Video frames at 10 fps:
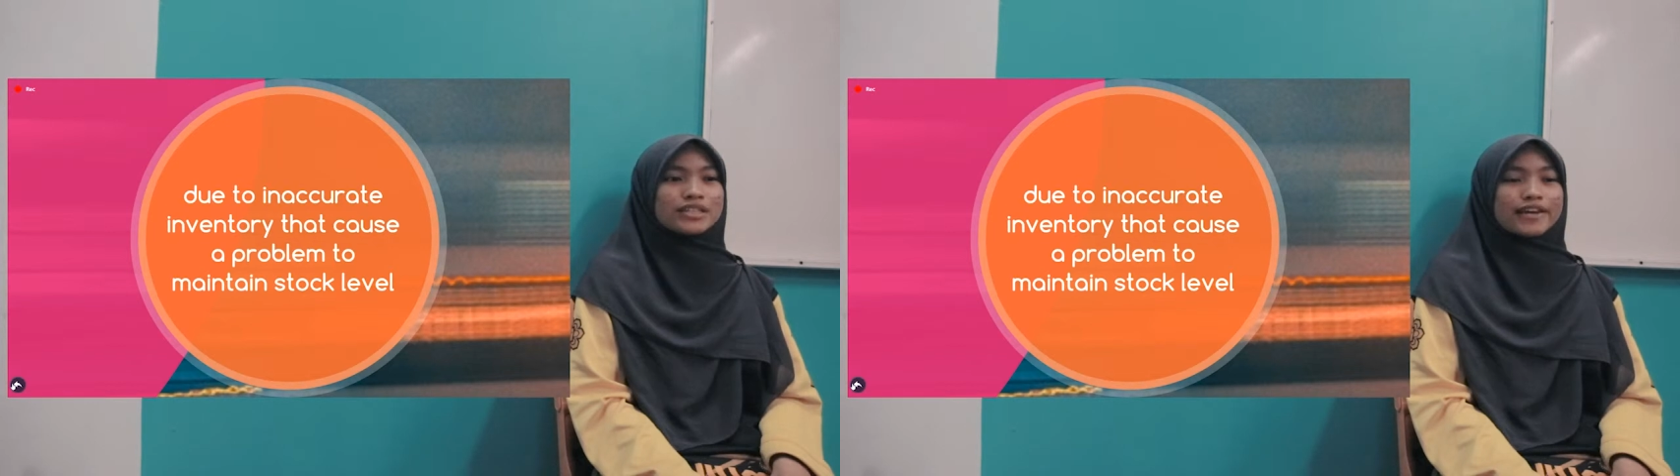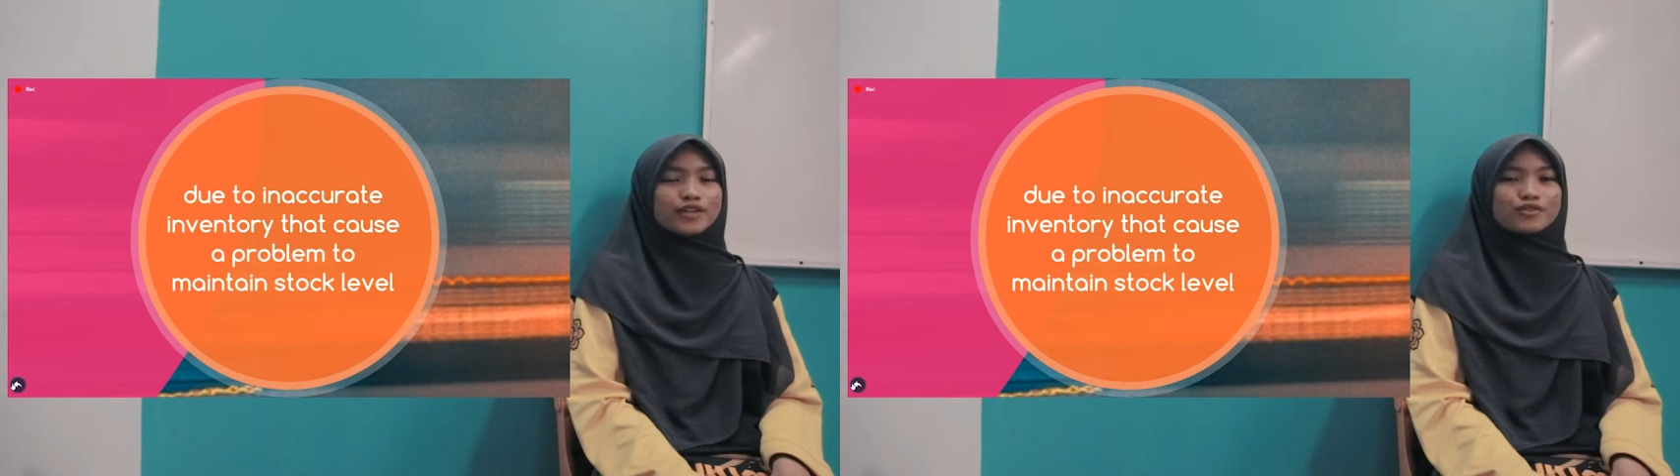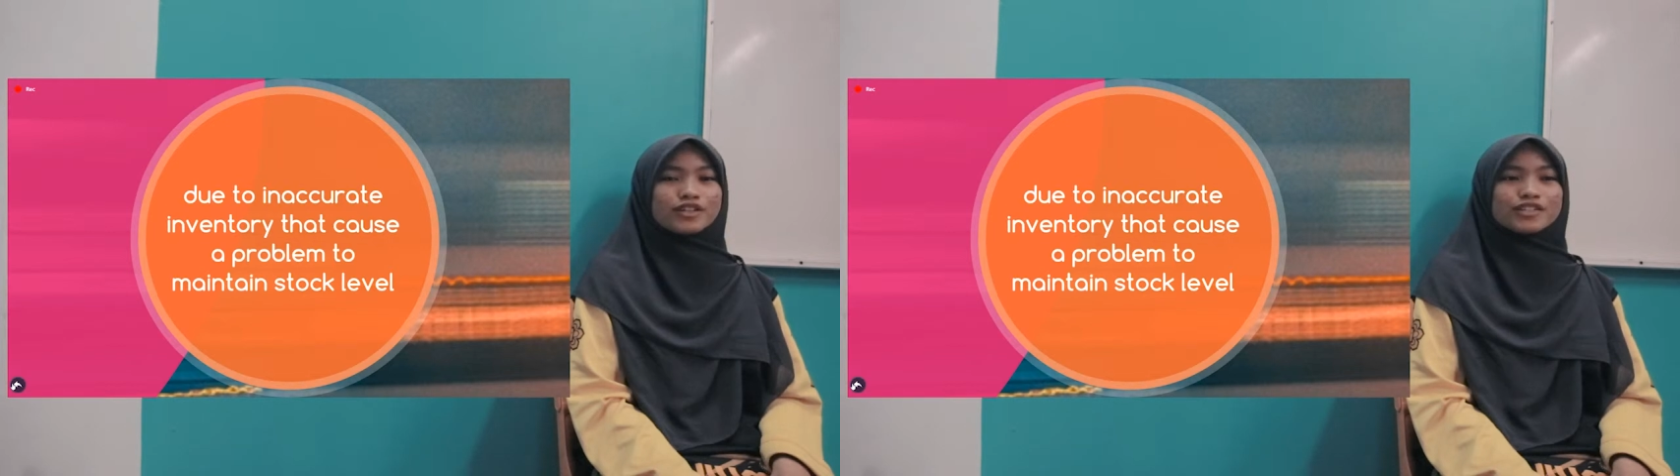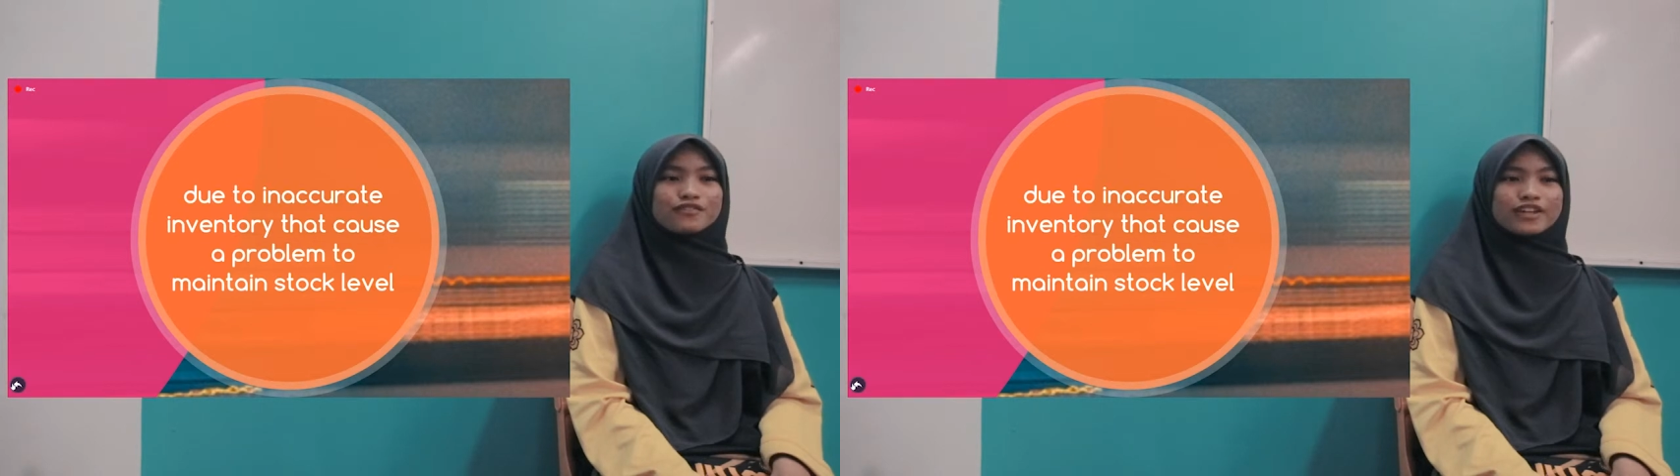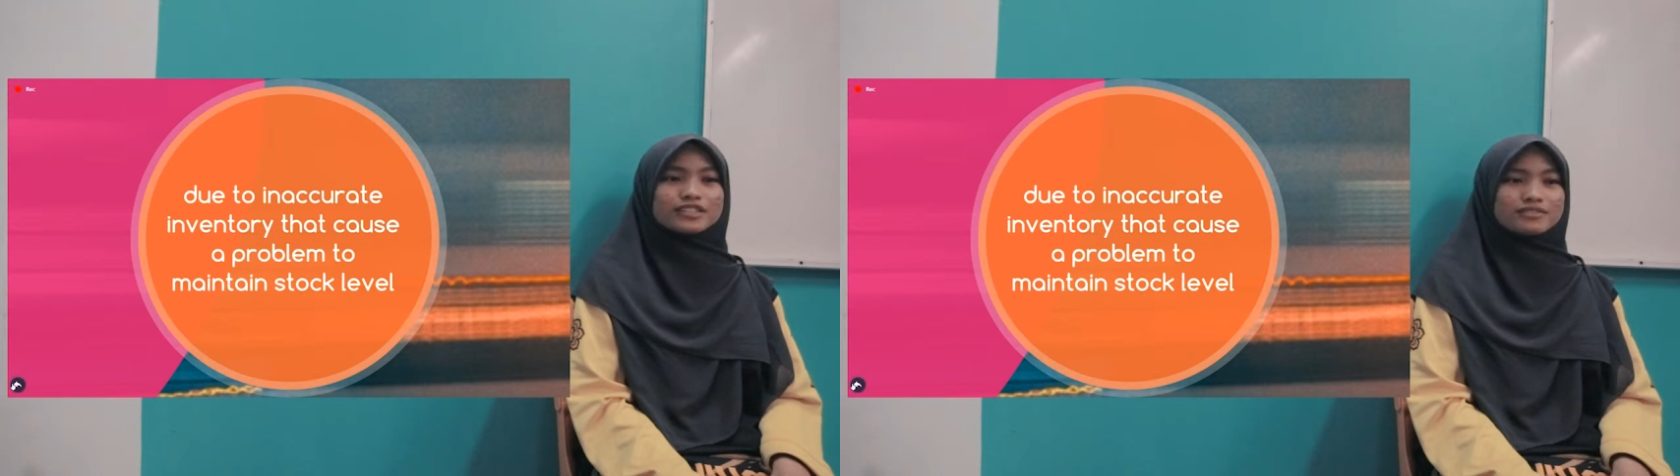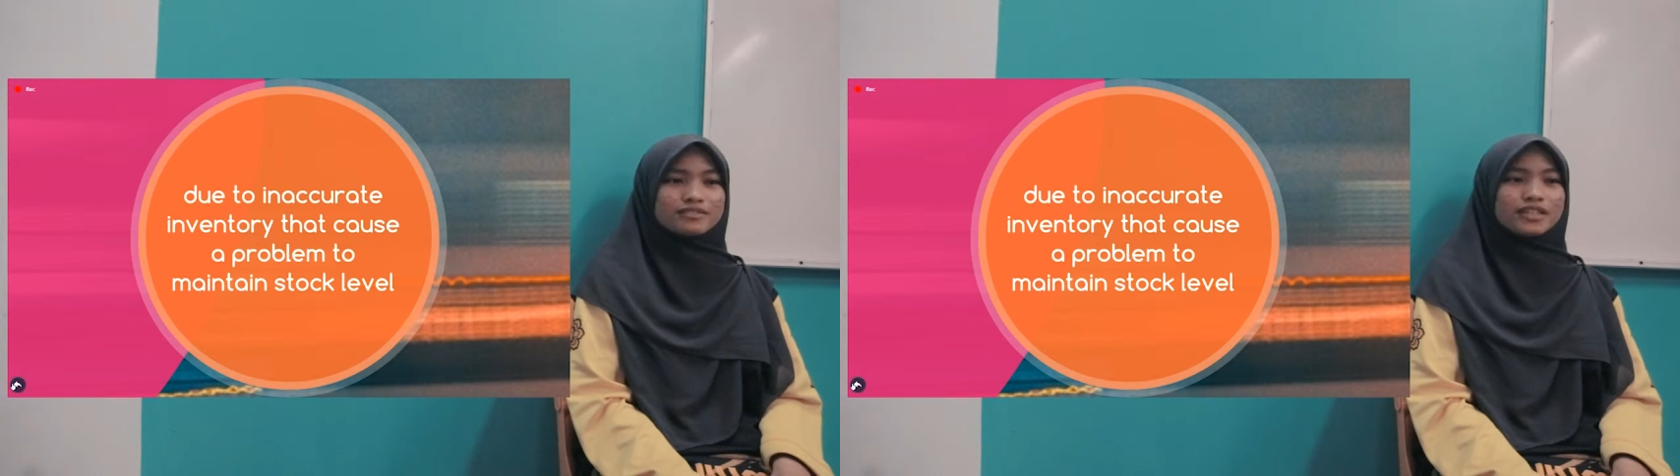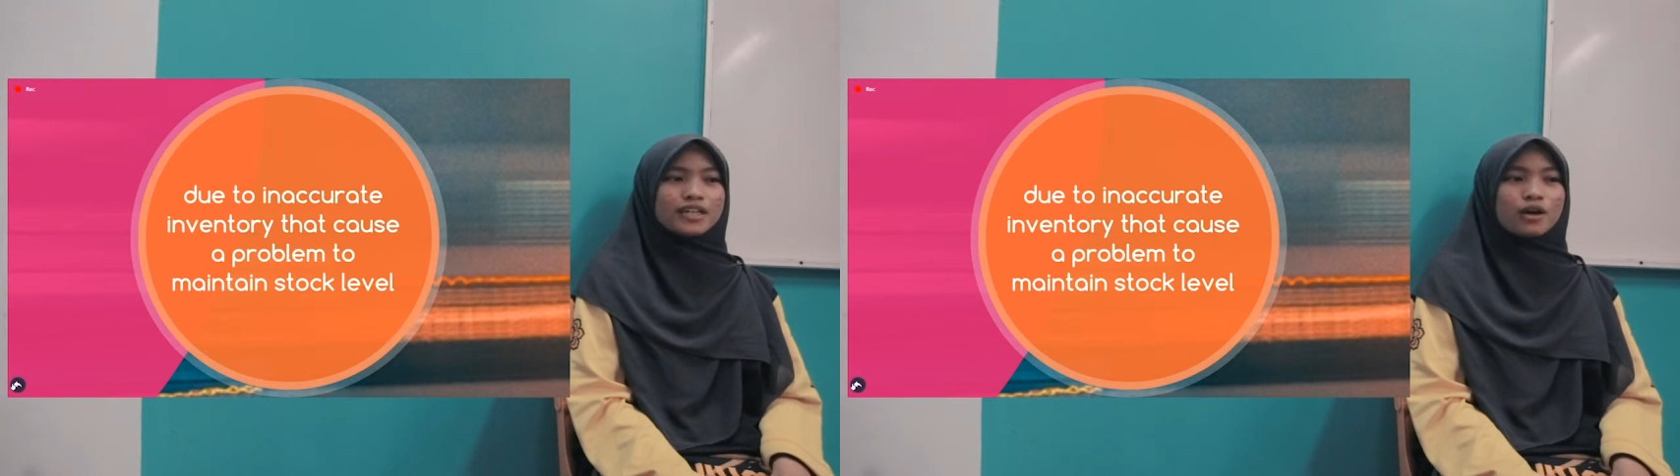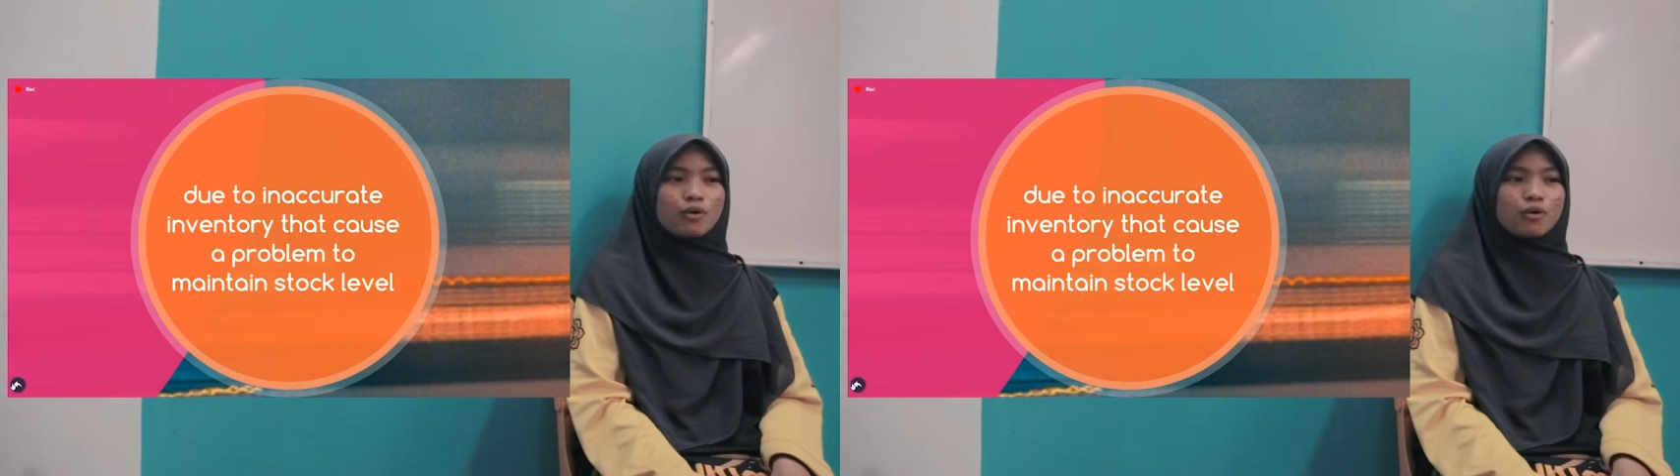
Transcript: inaccurate inventory